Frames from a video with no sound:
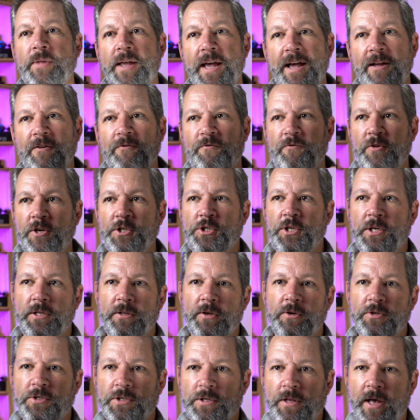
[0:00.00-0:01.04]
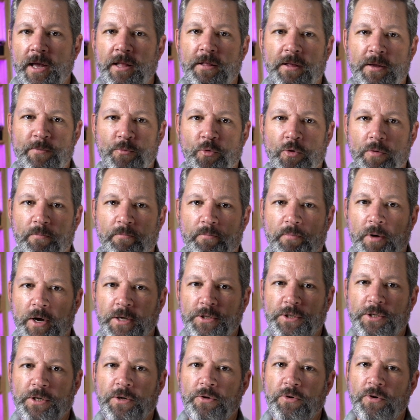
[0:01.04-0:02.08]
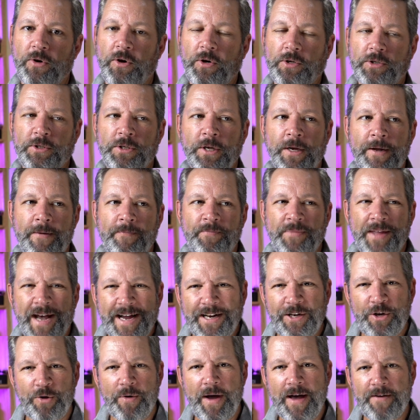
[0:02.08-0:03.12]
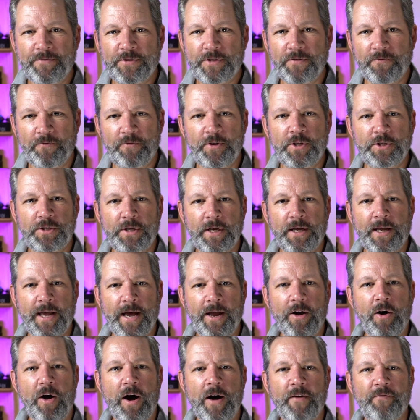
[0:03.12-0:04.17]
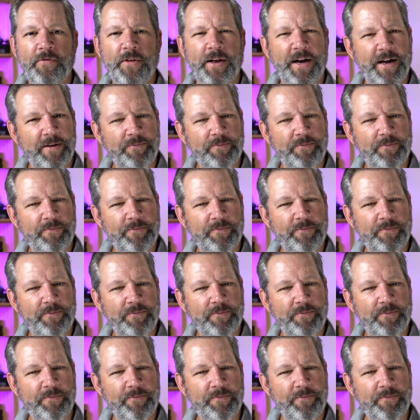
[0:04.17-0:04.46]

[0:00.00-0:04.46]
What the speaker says: And fishing those slightly more budget hooks, I do have some fish that get off